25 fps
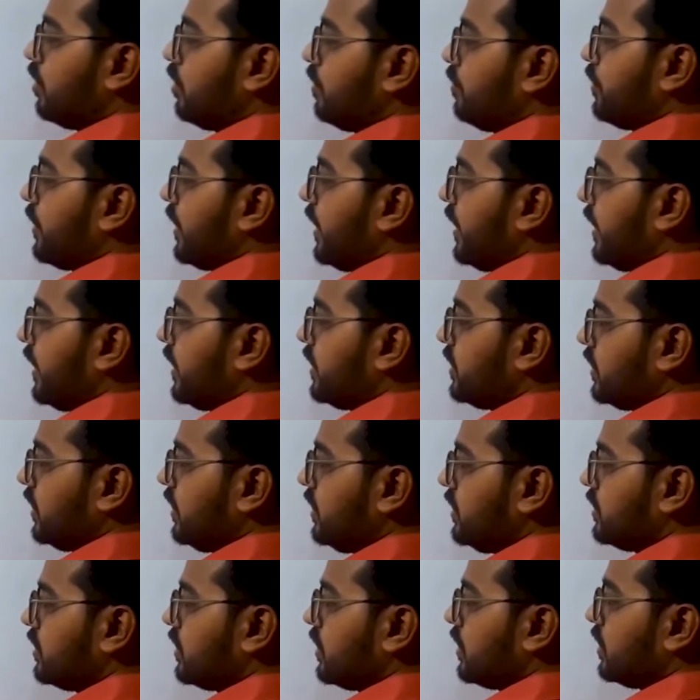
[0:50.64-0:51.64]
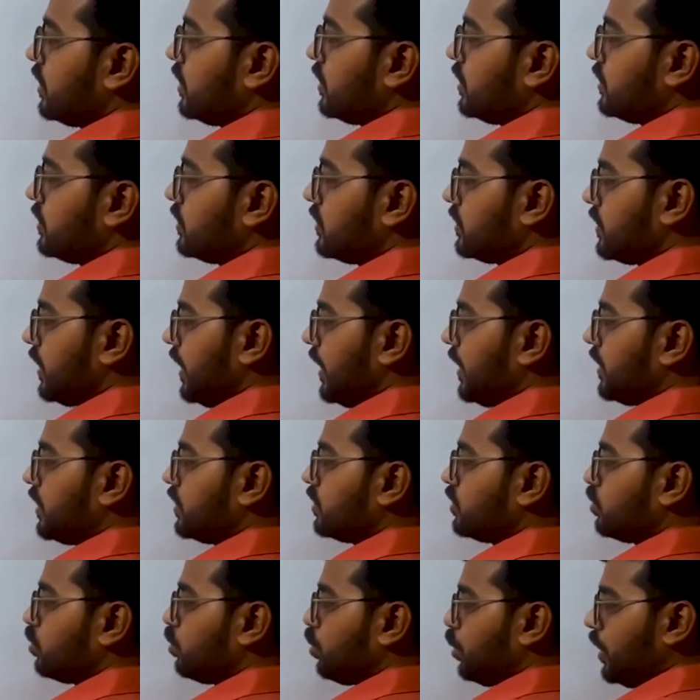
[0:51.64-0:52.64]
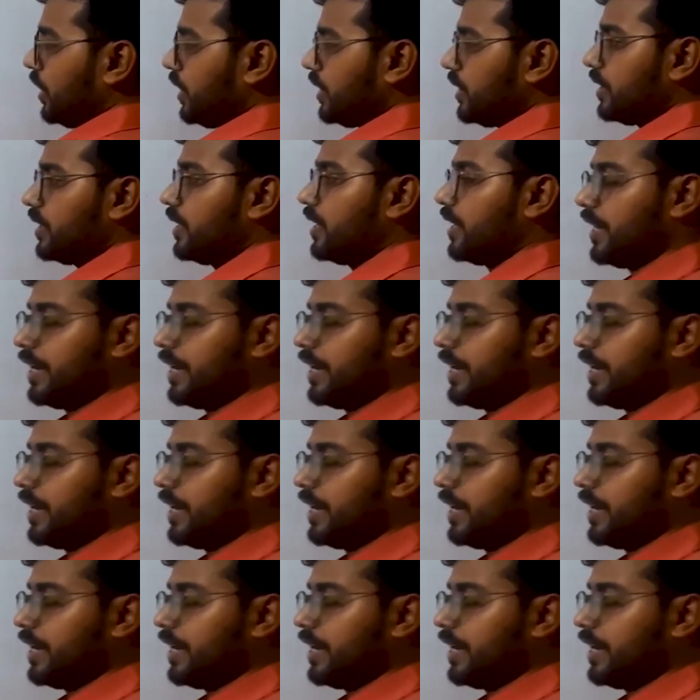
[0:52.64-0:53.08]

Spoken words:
of 10x is sec square